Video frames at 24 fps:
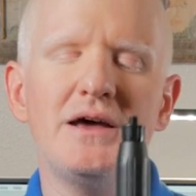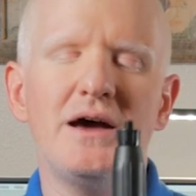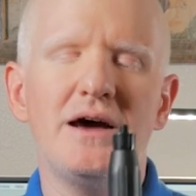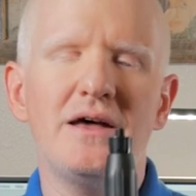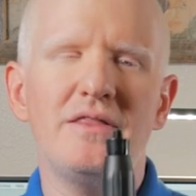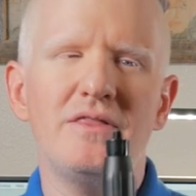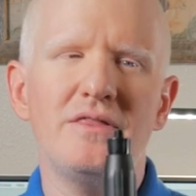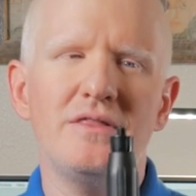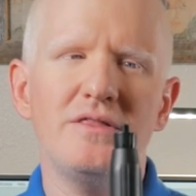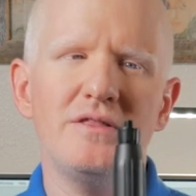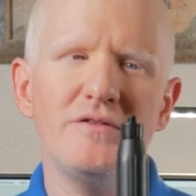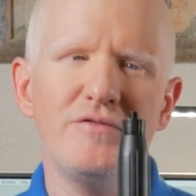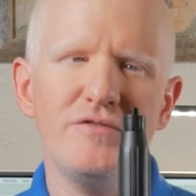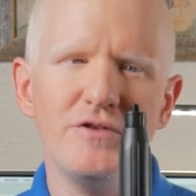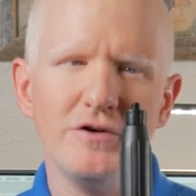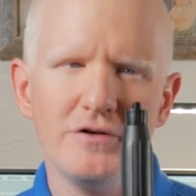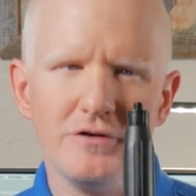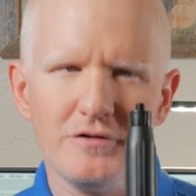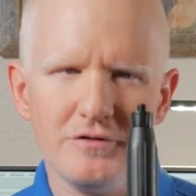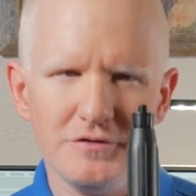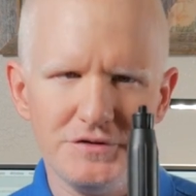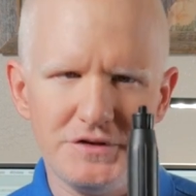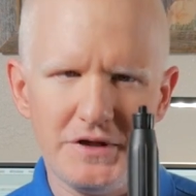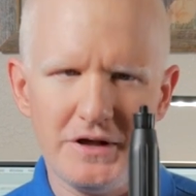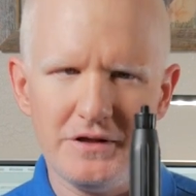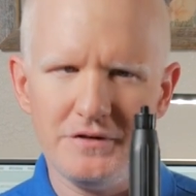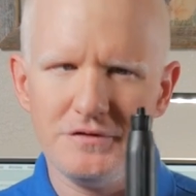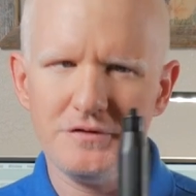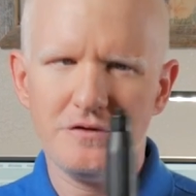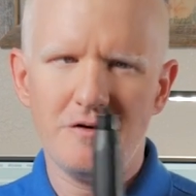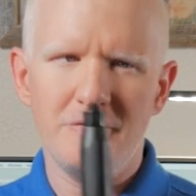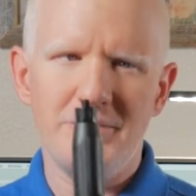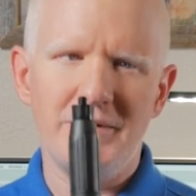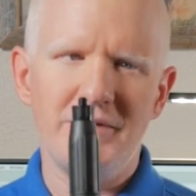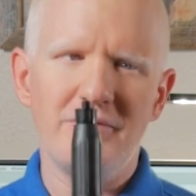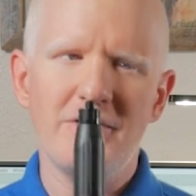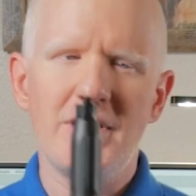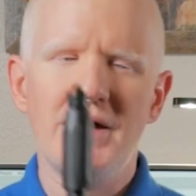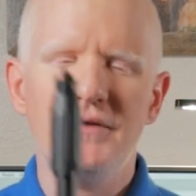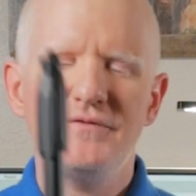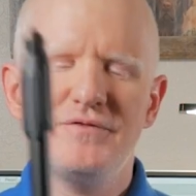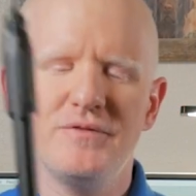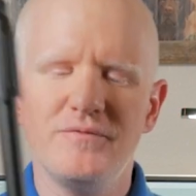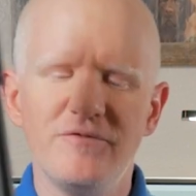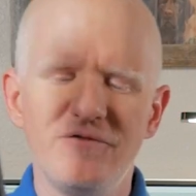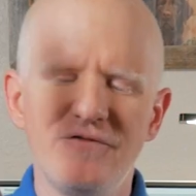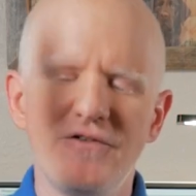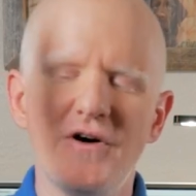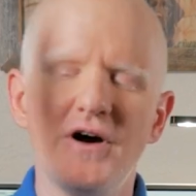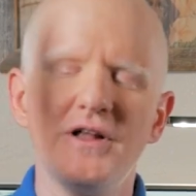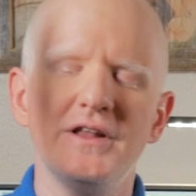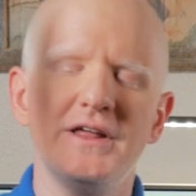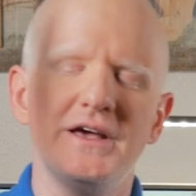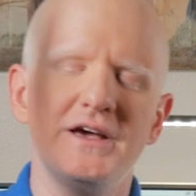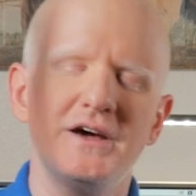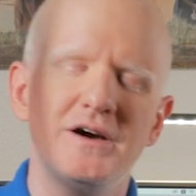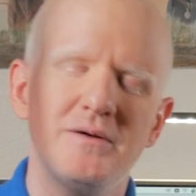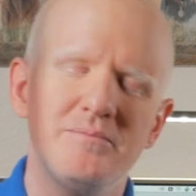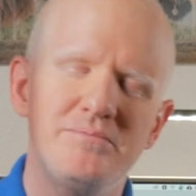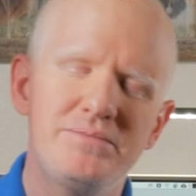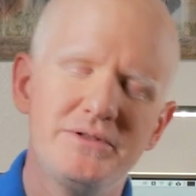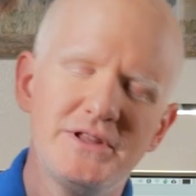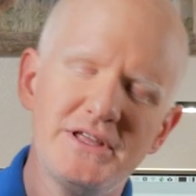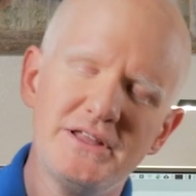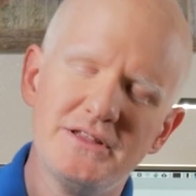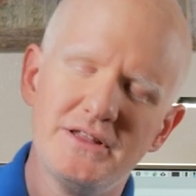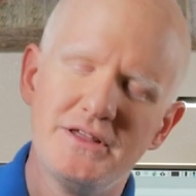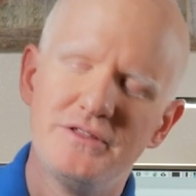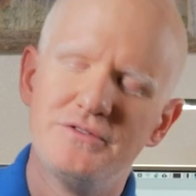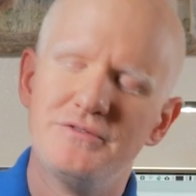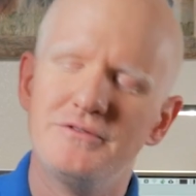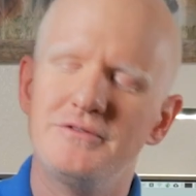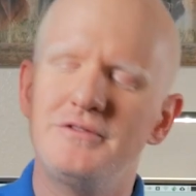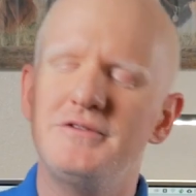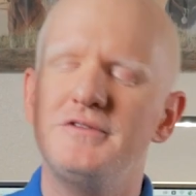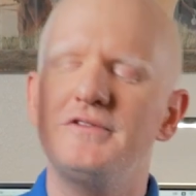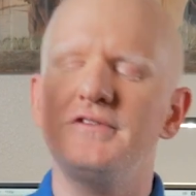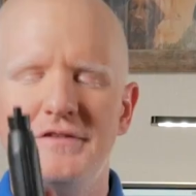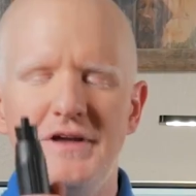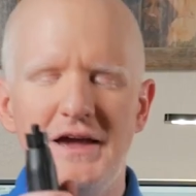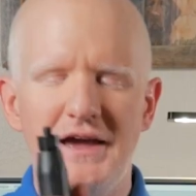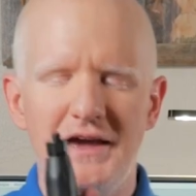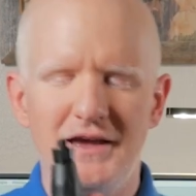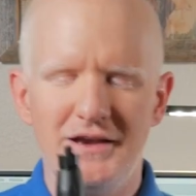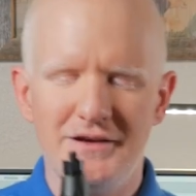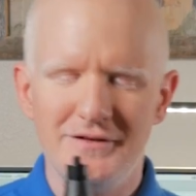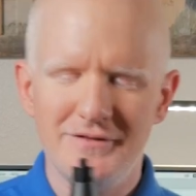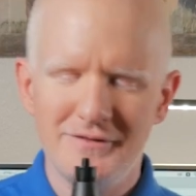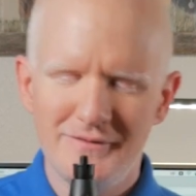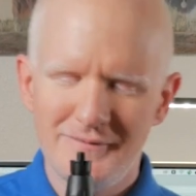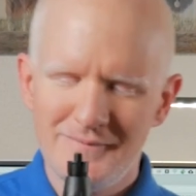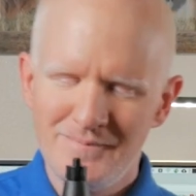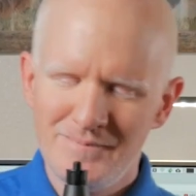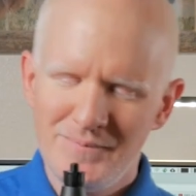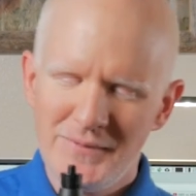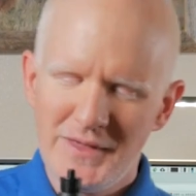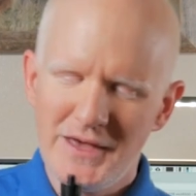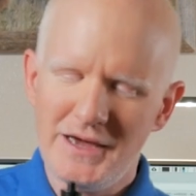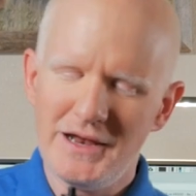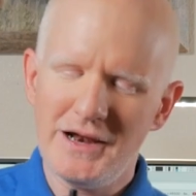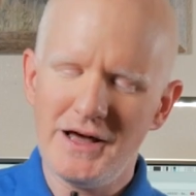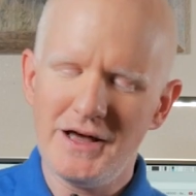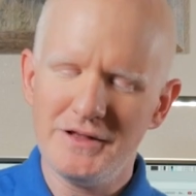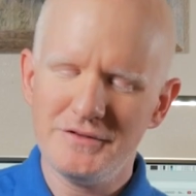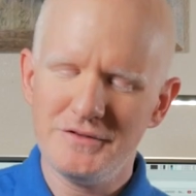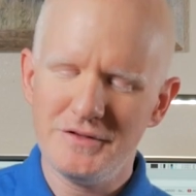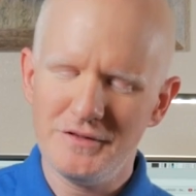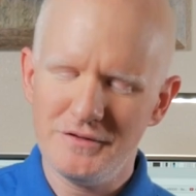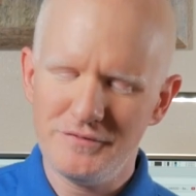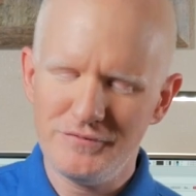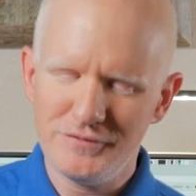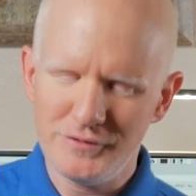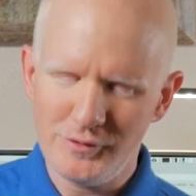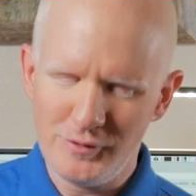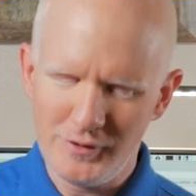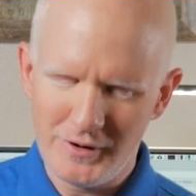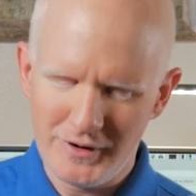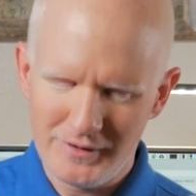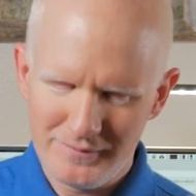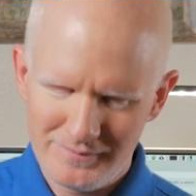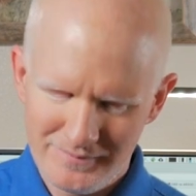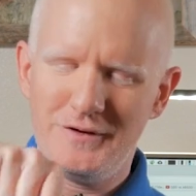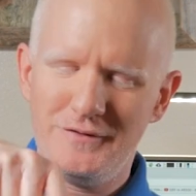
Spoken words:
on the vertical telescoping rod, from falling completely through the stand and onto the floor.